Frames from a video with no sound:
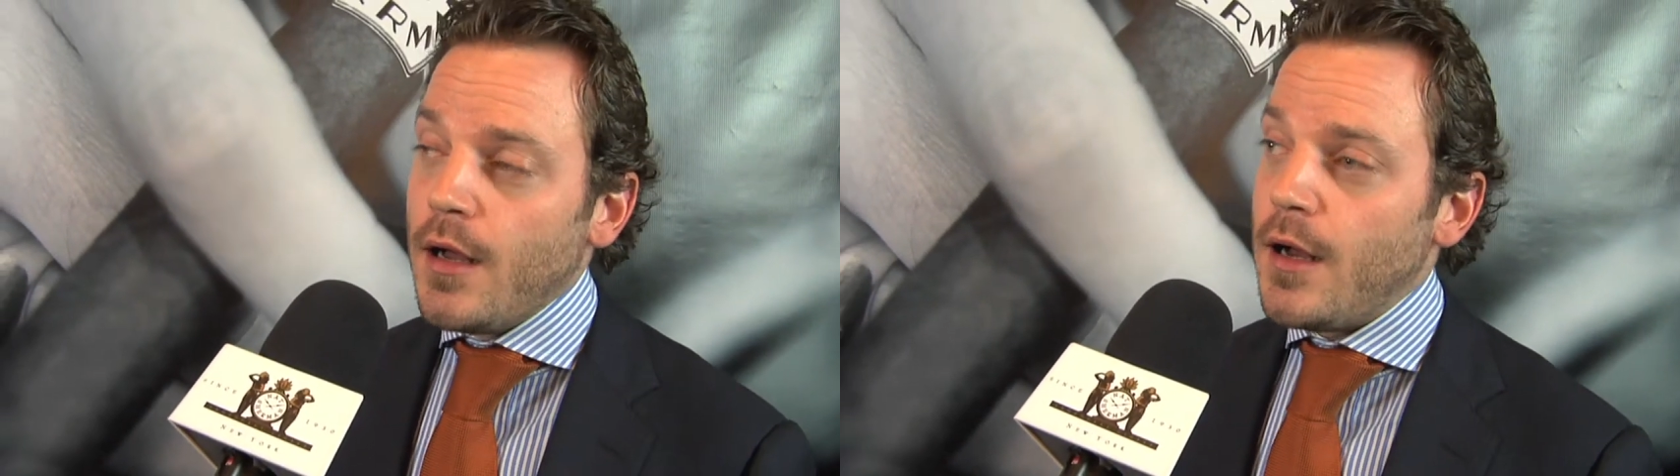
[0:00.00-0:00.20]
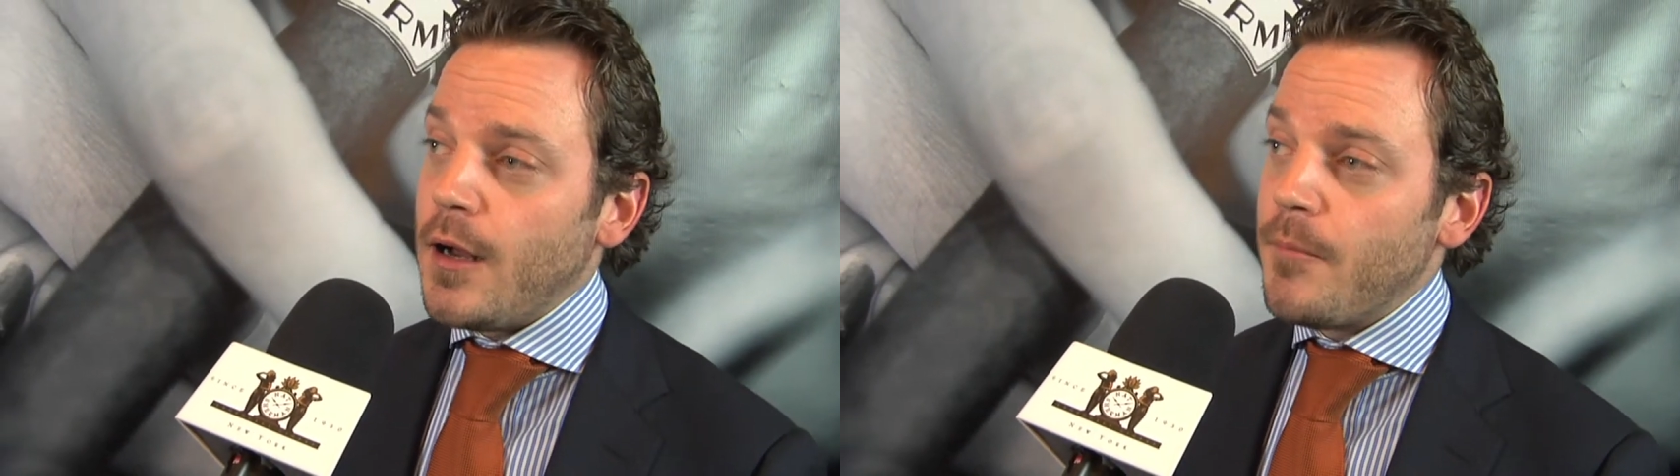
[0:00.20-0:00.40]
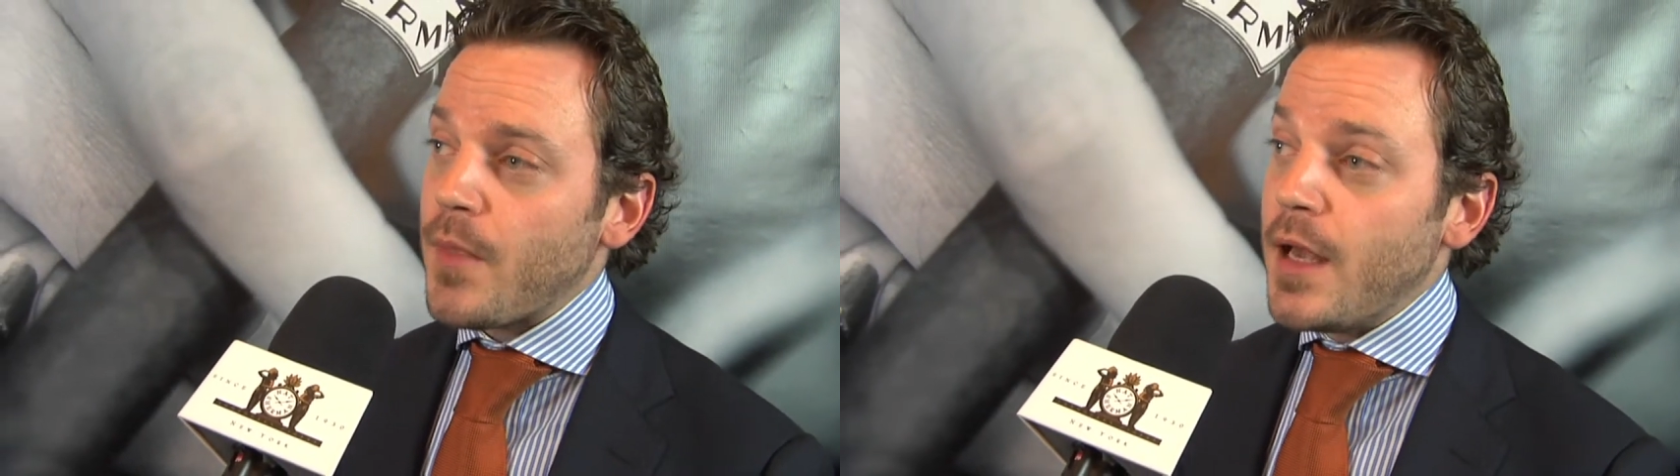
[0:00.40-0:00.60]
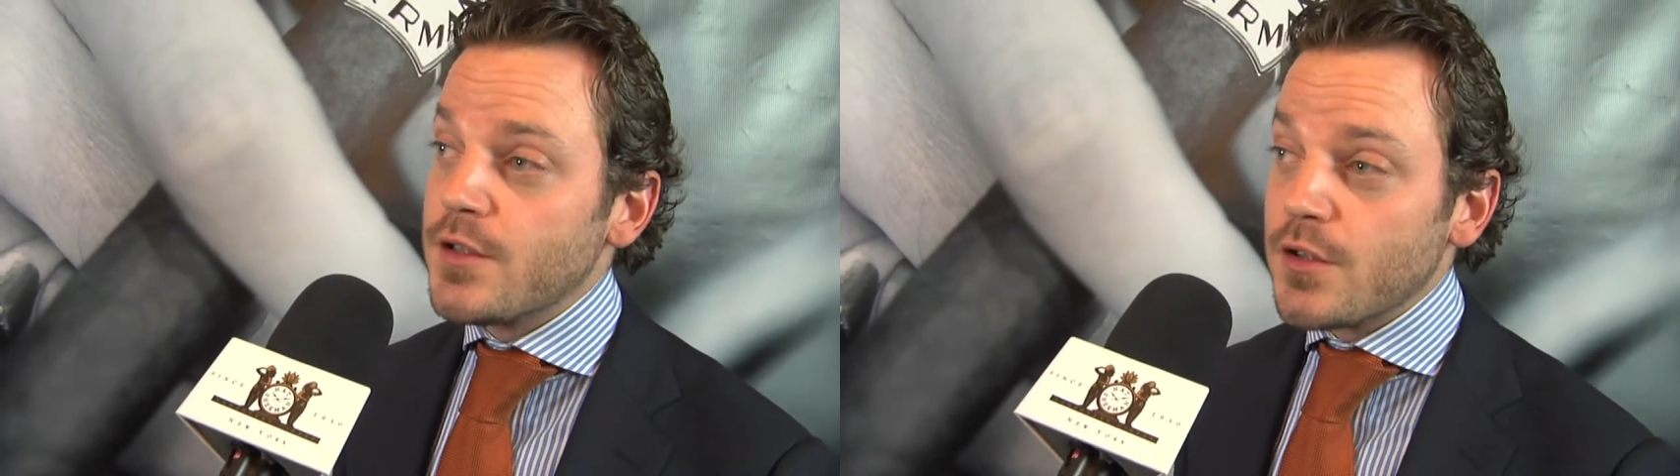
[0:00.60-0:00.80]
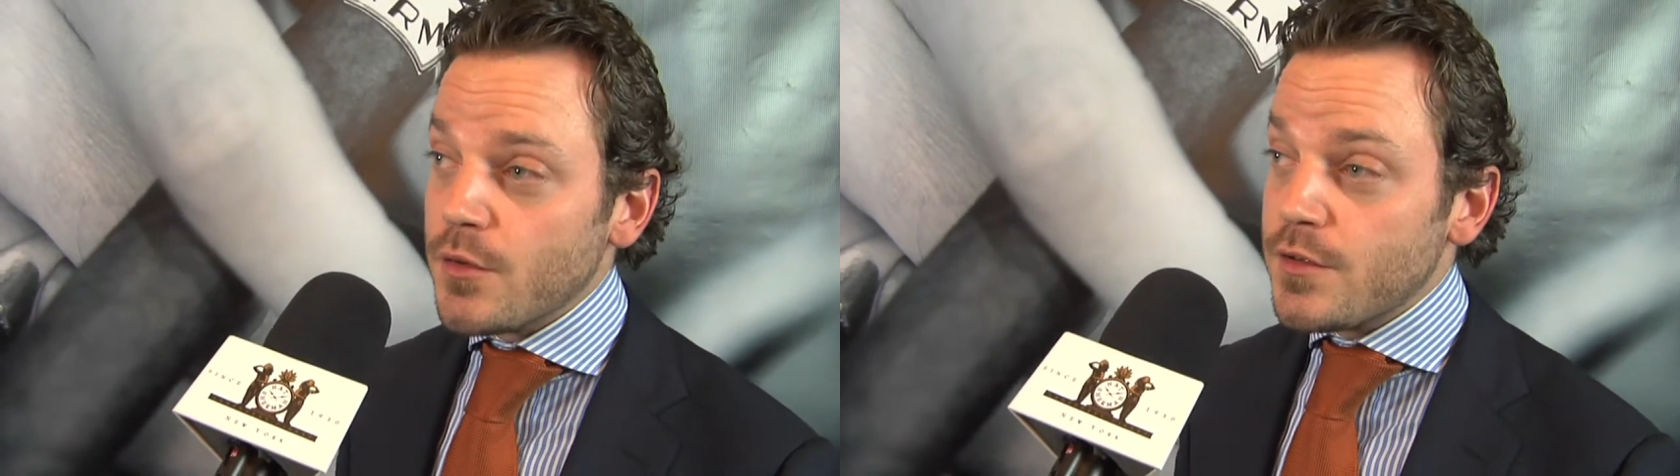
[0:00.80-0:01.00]
Um,
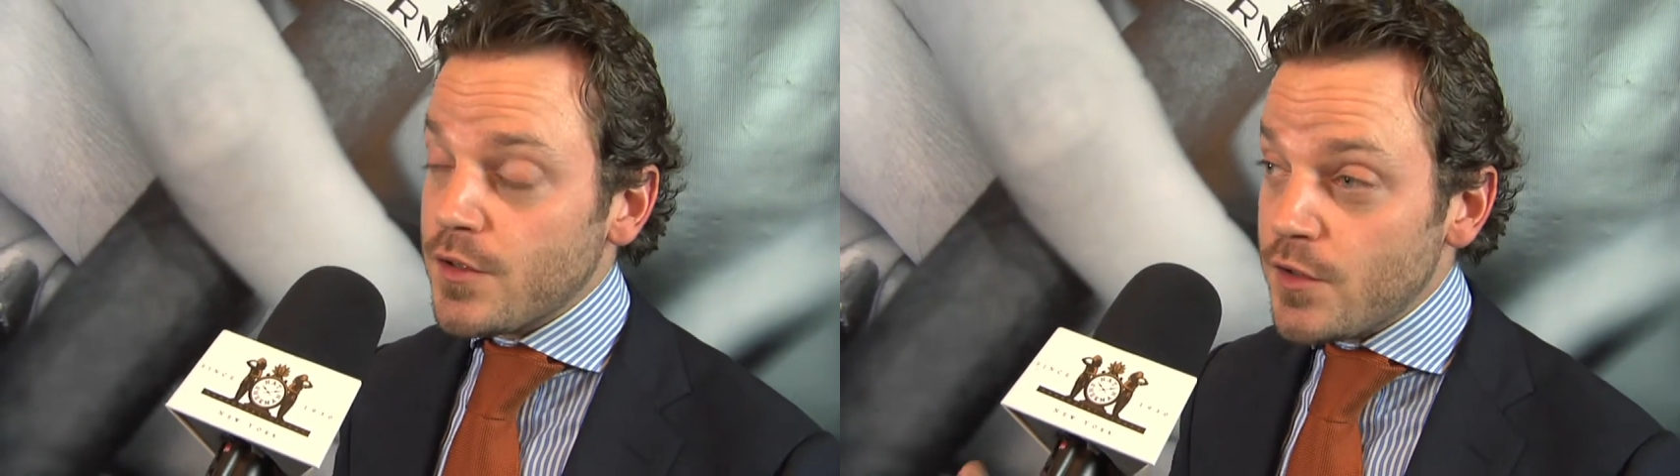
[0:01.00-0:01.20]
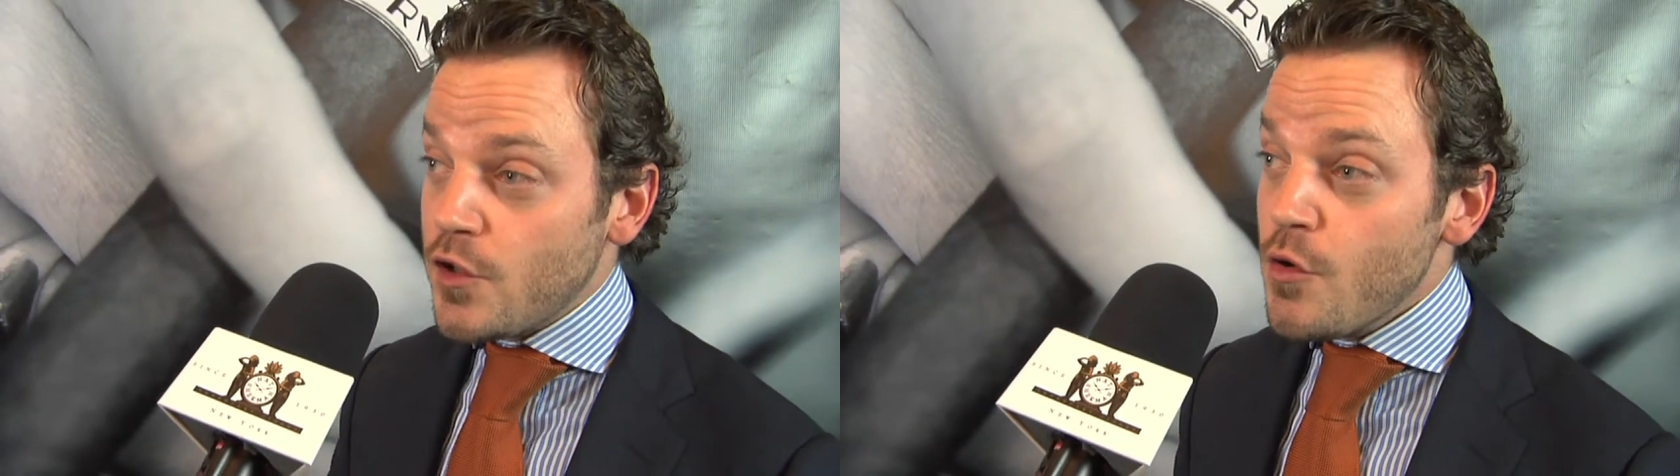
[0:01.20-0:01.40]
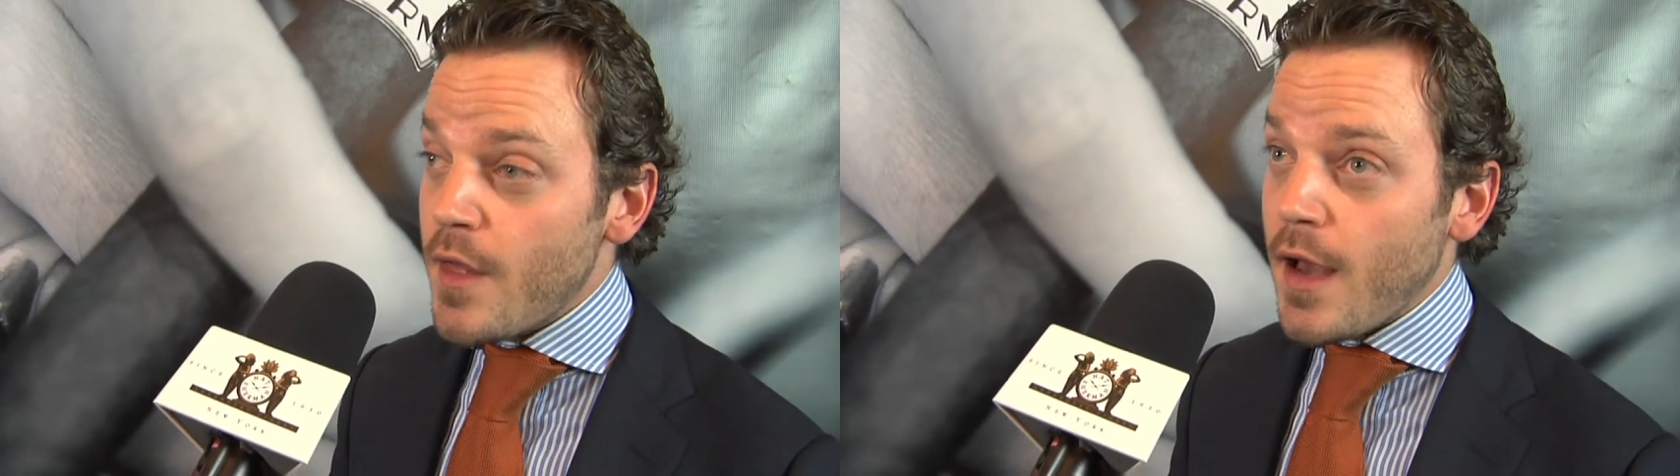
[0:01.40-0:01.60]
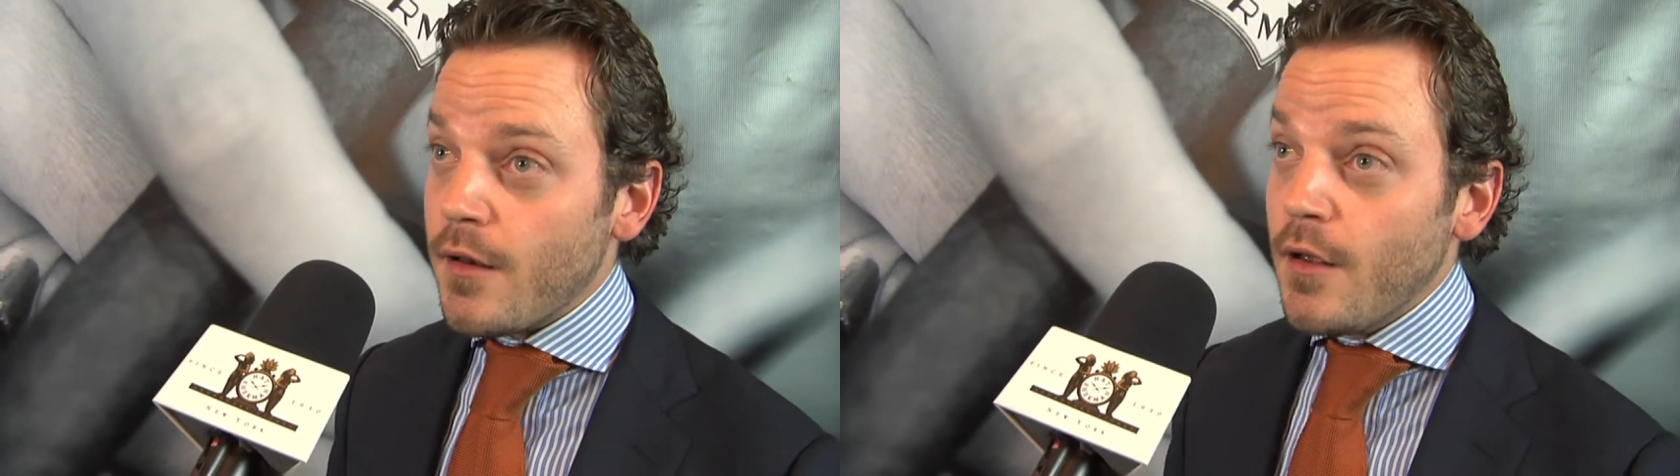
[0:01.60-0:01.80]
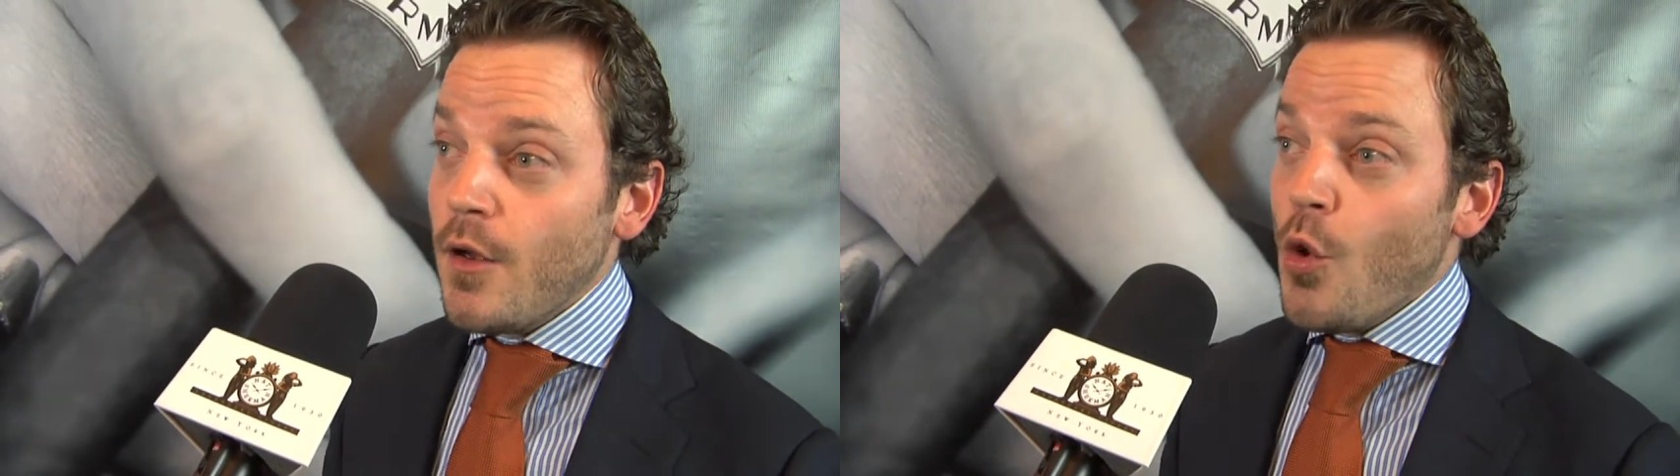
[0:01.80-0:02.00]
and so to do that,